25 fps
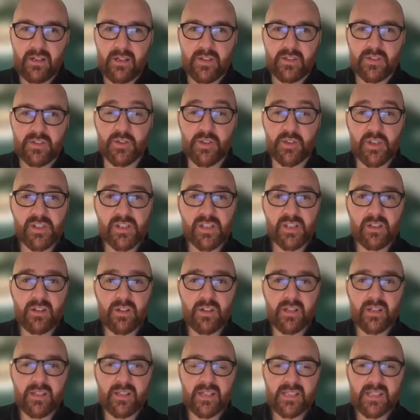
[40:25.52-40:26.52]
So just to
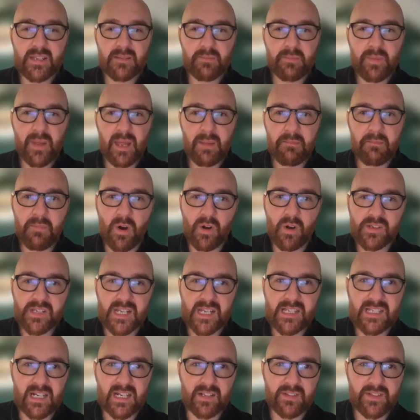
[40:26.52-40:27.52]
look at this a bit in more
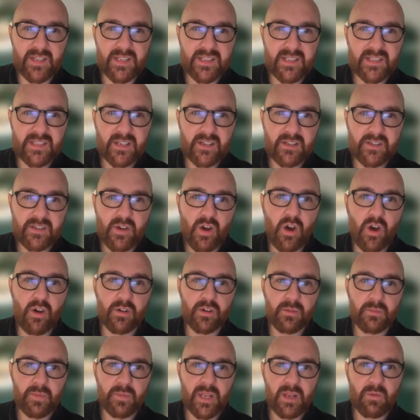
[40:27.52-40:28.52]
detail, this is a
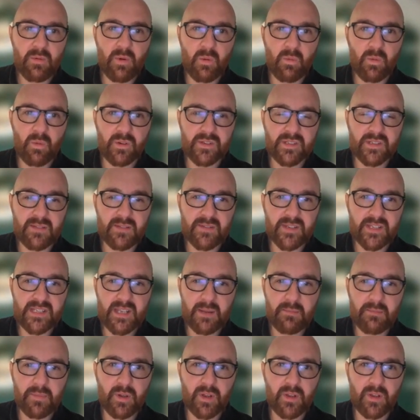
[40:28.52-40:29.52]
non-B.1.1.7
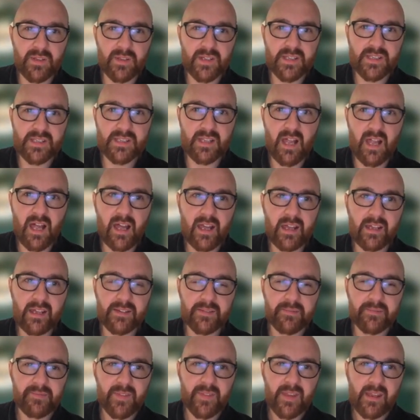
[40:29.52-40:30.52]
sample on this slide.
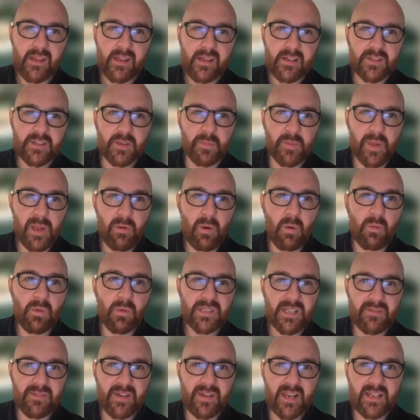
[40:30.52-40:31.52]
So
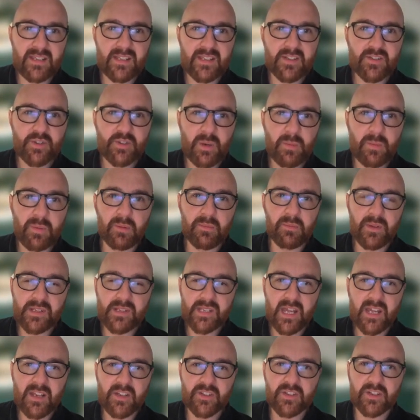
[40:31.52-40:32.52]
B.1.1.7 has this triplet
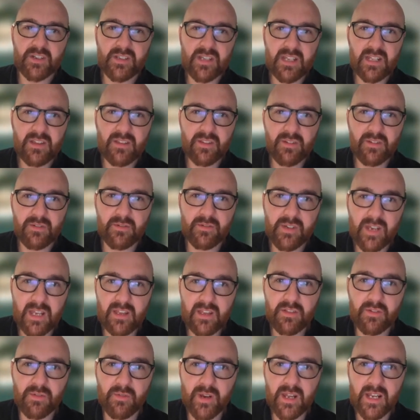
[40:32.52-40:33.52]
mutation at
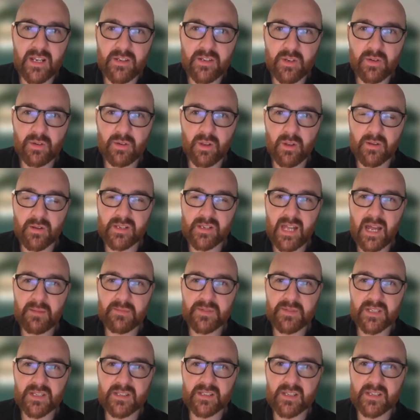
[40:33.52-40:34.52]
D3 in
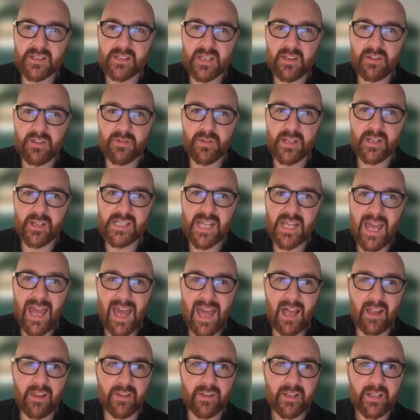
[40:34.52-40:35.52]
nucleocapsid. It's a D3 to
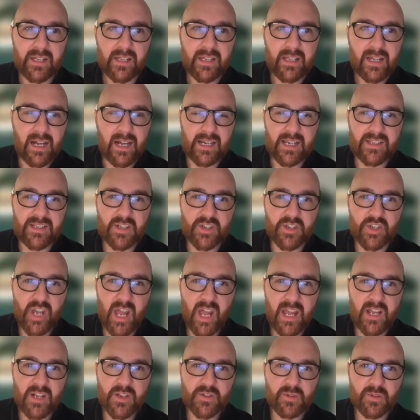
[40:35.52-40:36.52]
L, and it's a
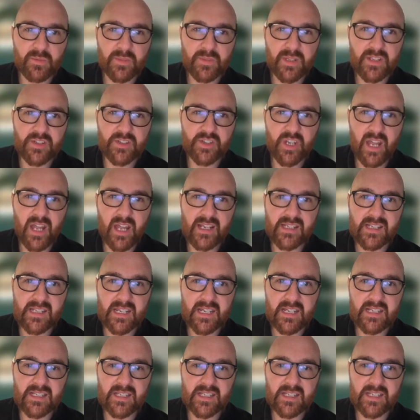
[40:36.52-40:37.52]
change from this GAT
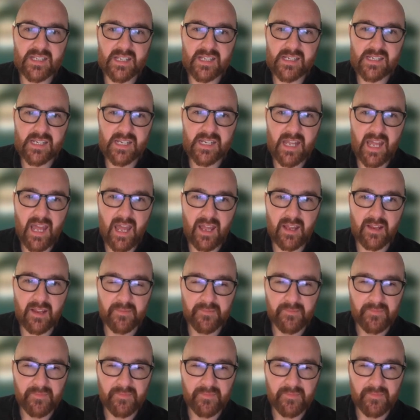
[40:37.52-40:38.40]
to CTA.